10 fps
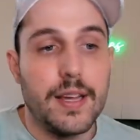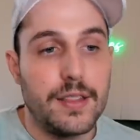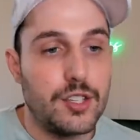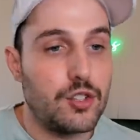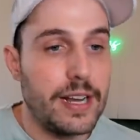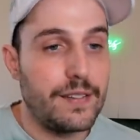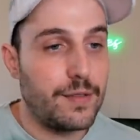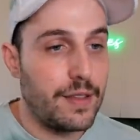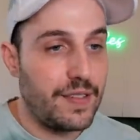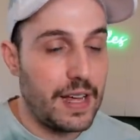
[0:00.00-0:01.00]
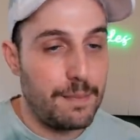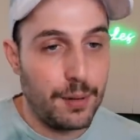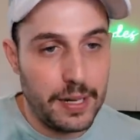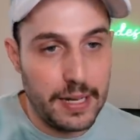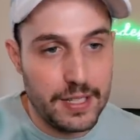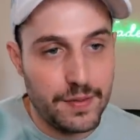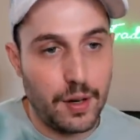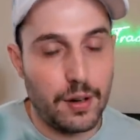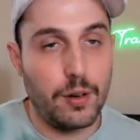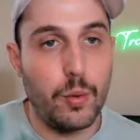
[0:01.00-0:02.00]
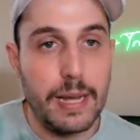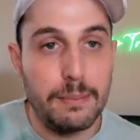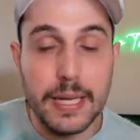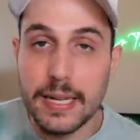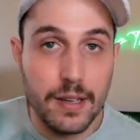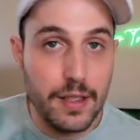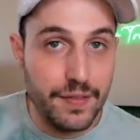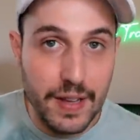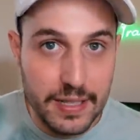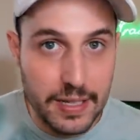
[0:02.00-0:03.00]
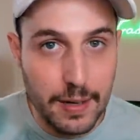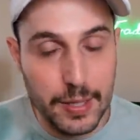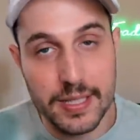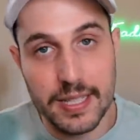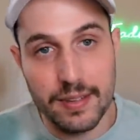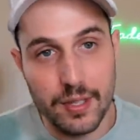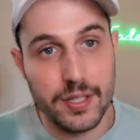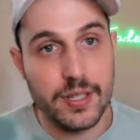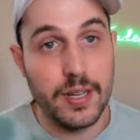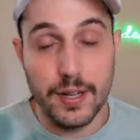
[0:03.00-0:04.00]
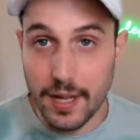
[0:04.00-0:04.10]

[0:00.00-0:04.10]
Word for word: the strike for the fed put is far away meaning the fed isn't coming to save us